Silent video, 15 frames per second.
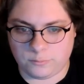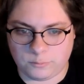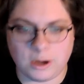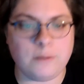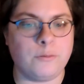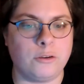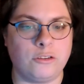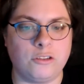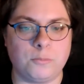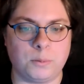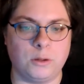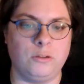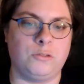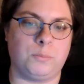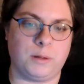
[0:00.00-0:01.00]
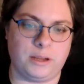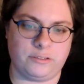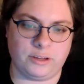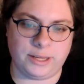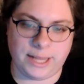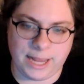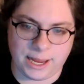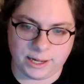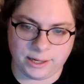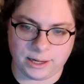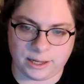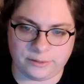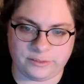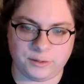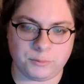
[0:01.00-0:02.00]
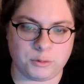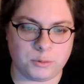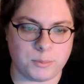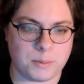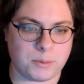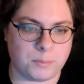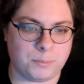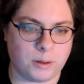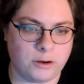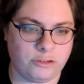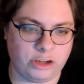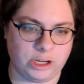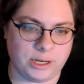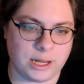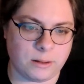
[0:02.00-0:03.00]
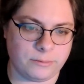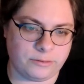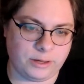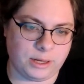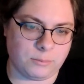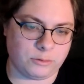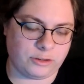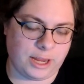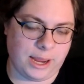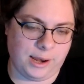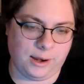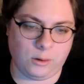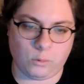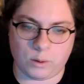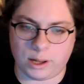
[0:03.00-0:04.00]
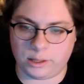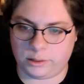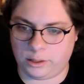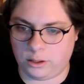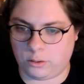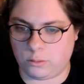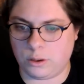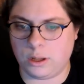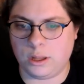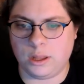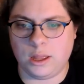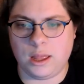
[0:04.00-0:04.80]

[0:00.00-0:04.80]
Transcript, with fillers: Red versus Blue's place in canon? I seem to remember Bungie announcing it was canon a while ago.